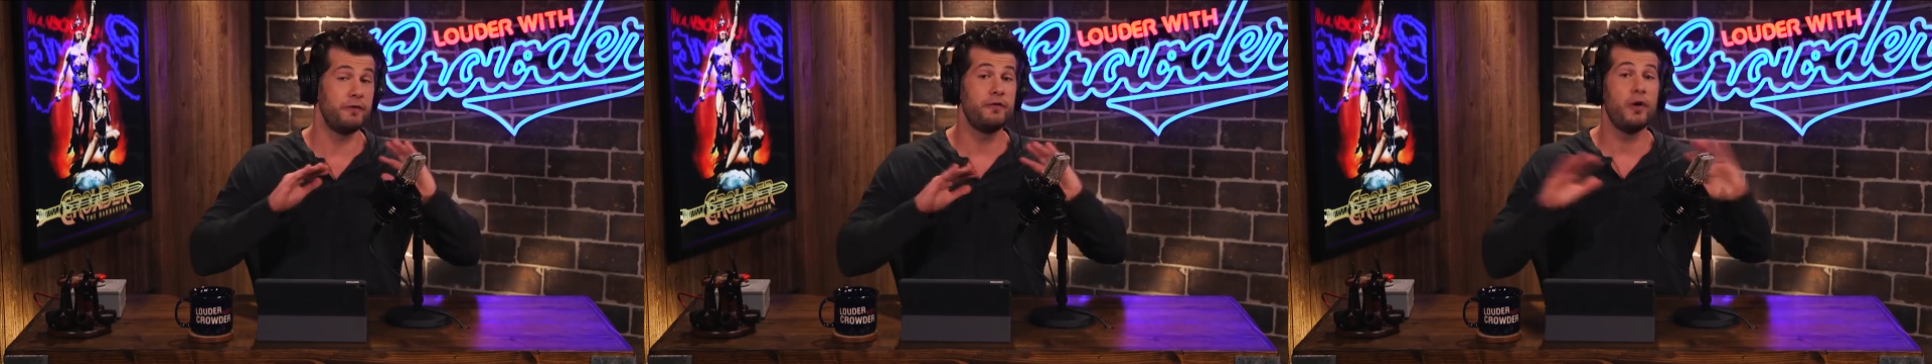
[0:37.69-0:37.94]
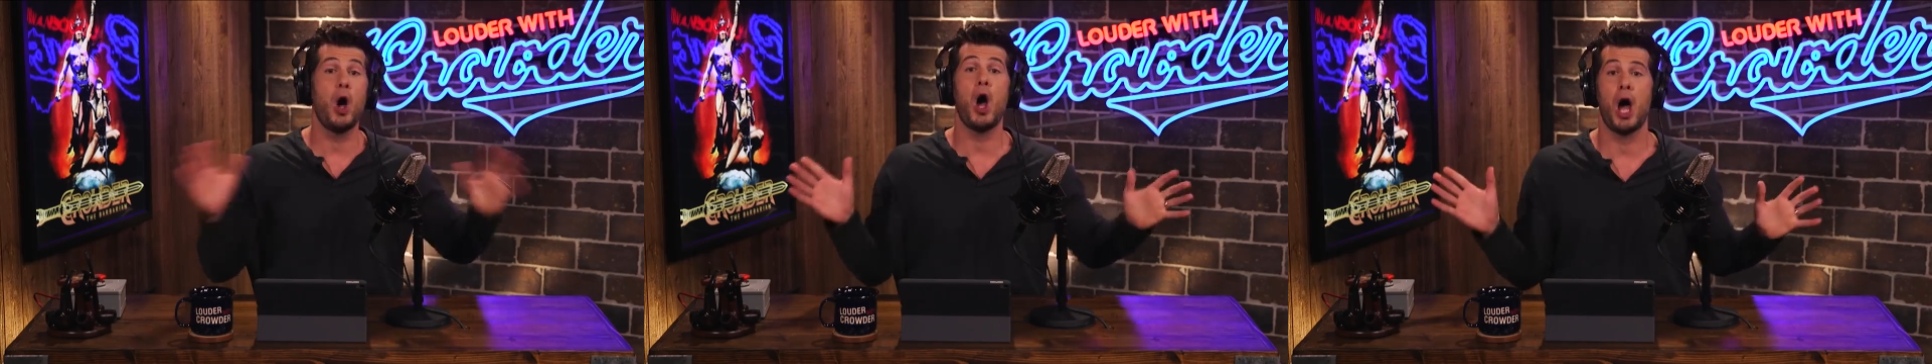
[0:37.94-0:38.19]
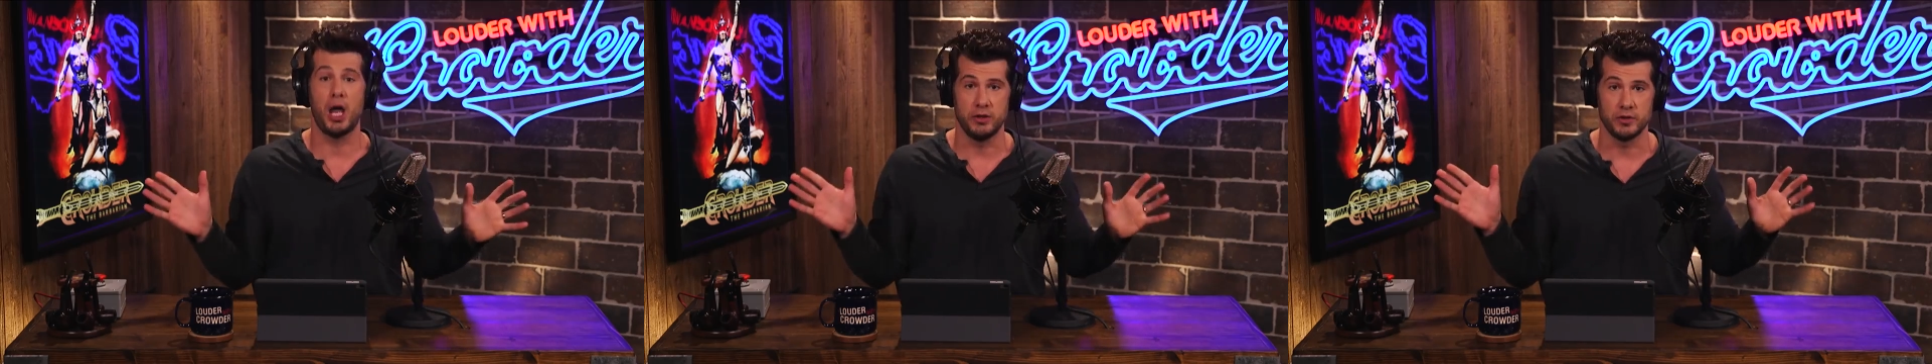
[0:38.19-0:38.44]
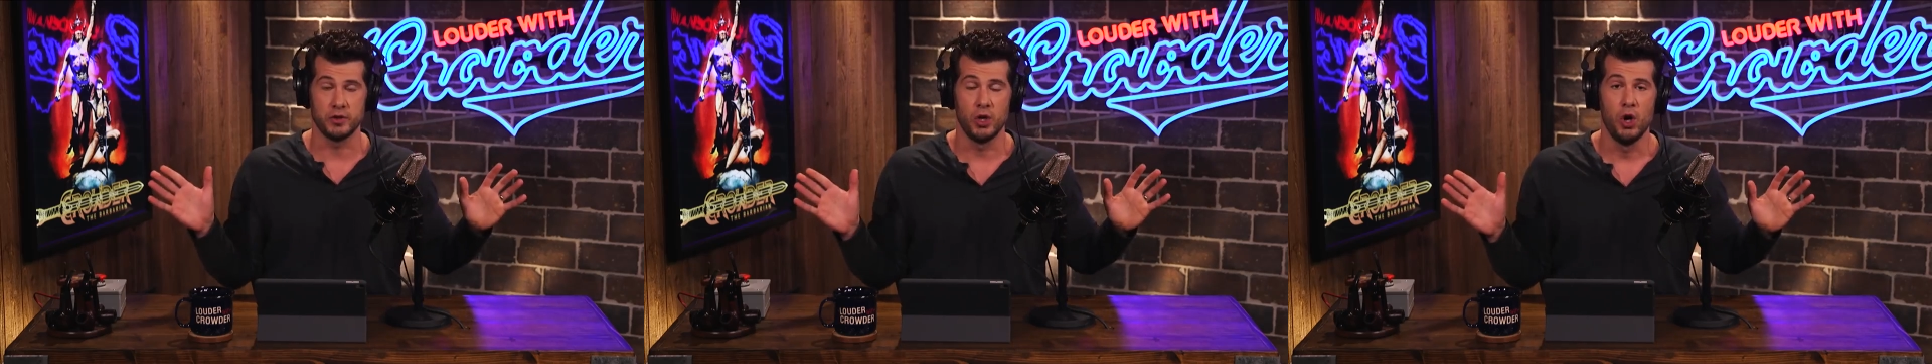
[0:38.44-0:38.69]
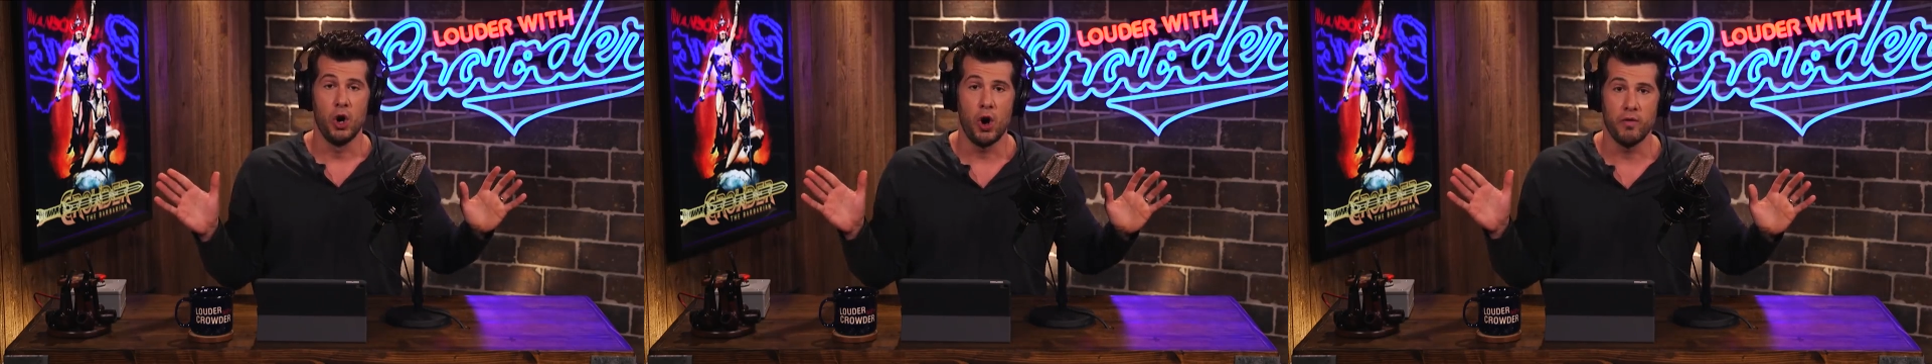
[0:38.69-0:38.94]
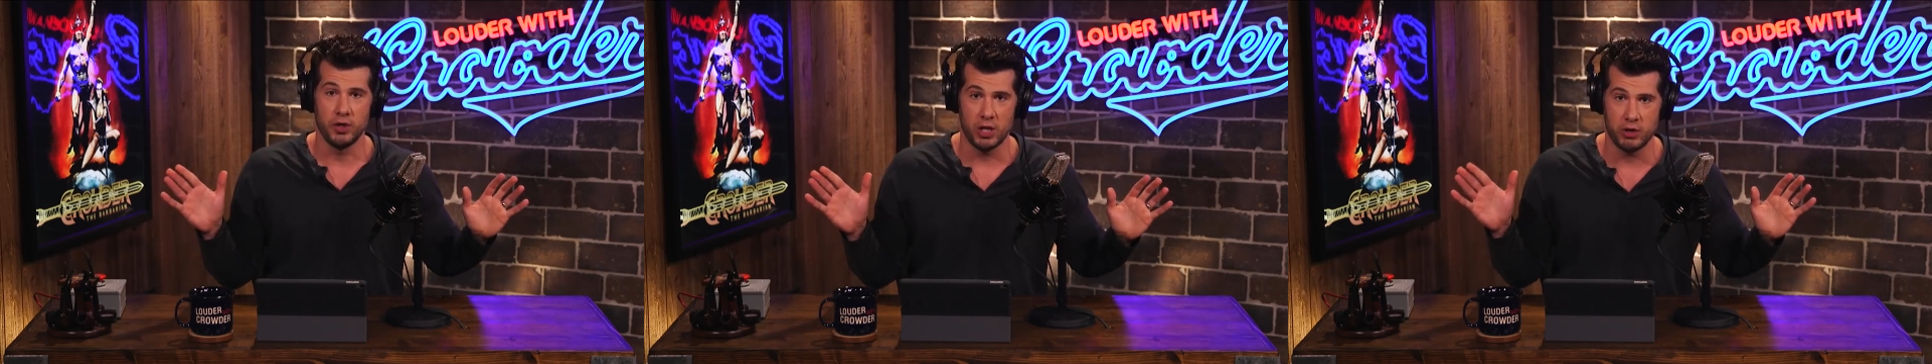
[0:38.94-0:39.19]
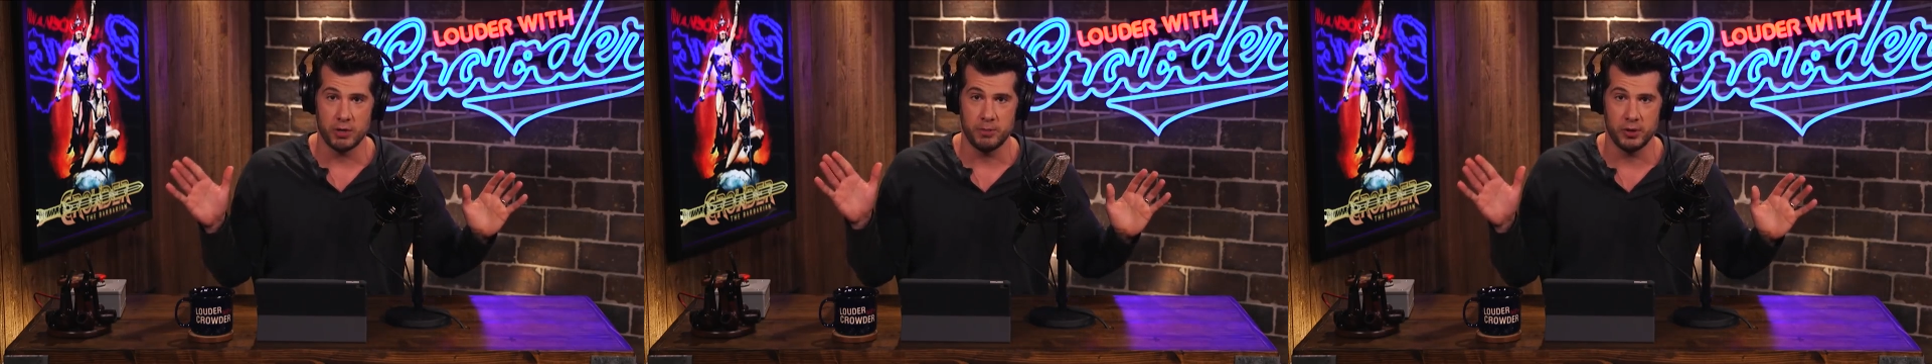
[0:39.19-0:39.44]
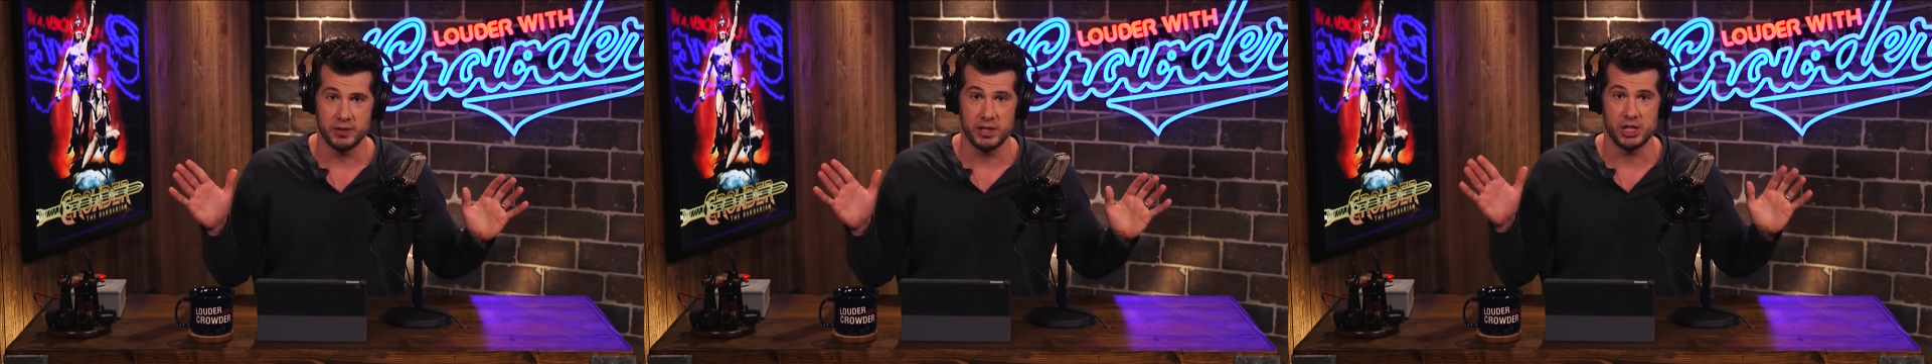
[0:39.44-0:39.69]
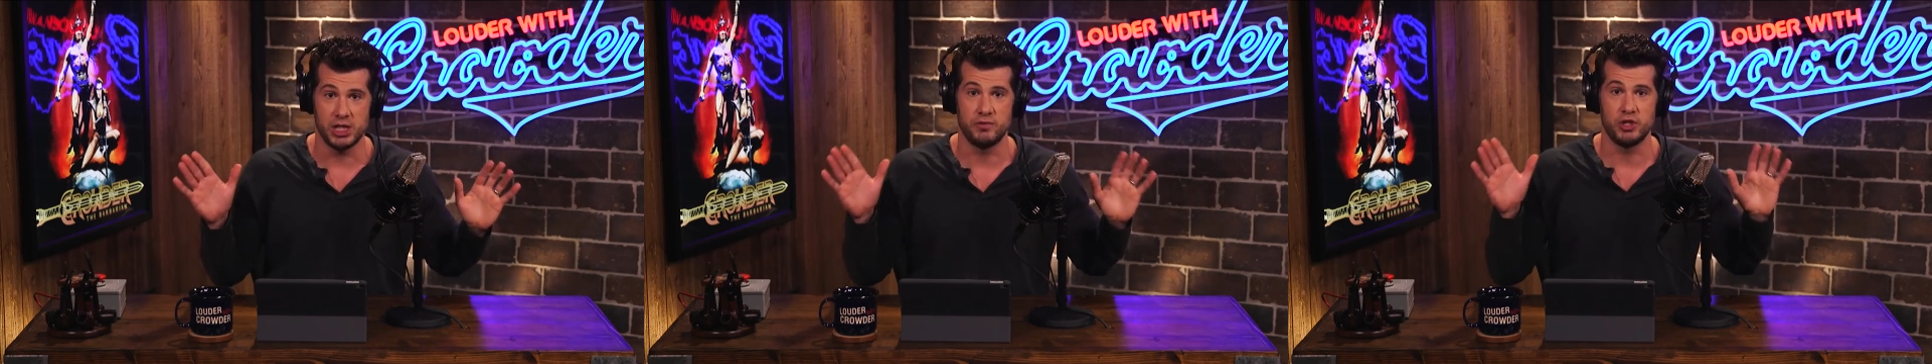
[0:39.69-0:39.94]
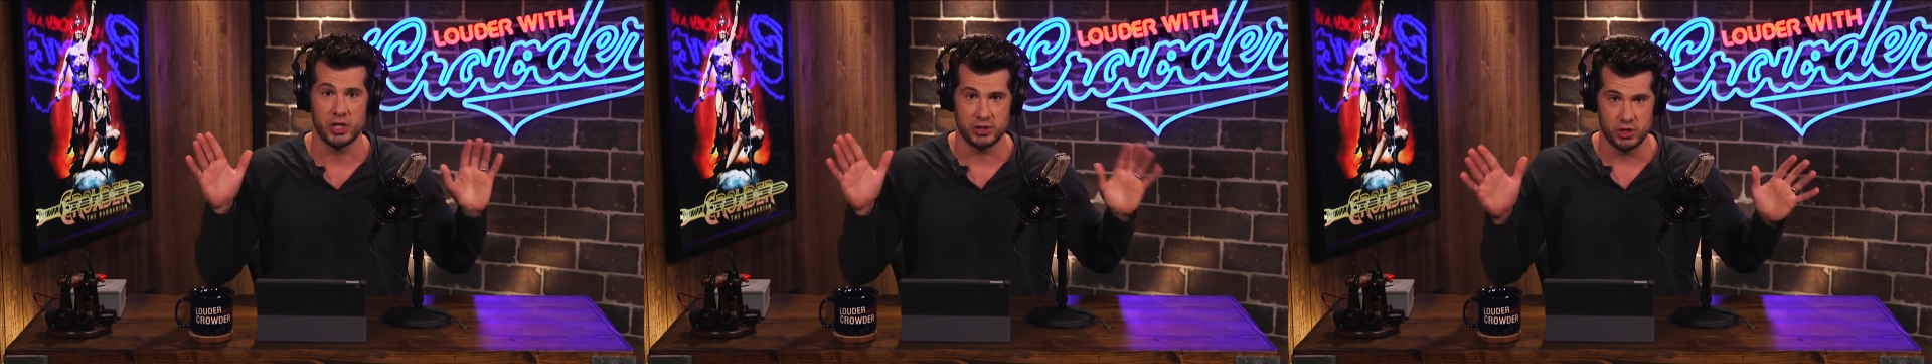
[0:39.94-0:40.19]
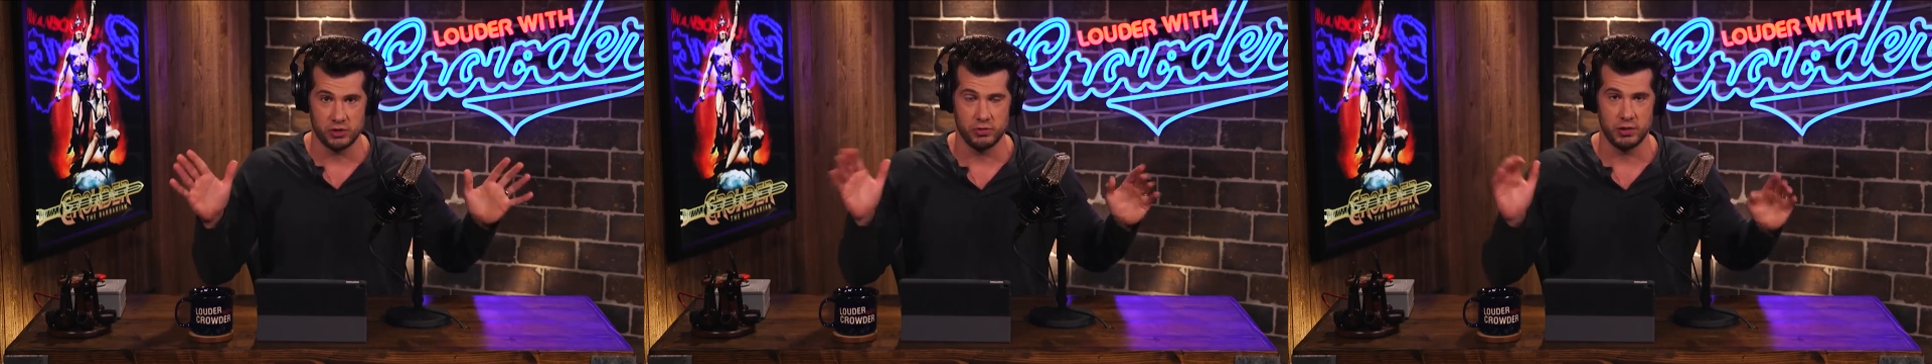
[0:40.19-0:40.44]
fawns over noted pussy chief Justin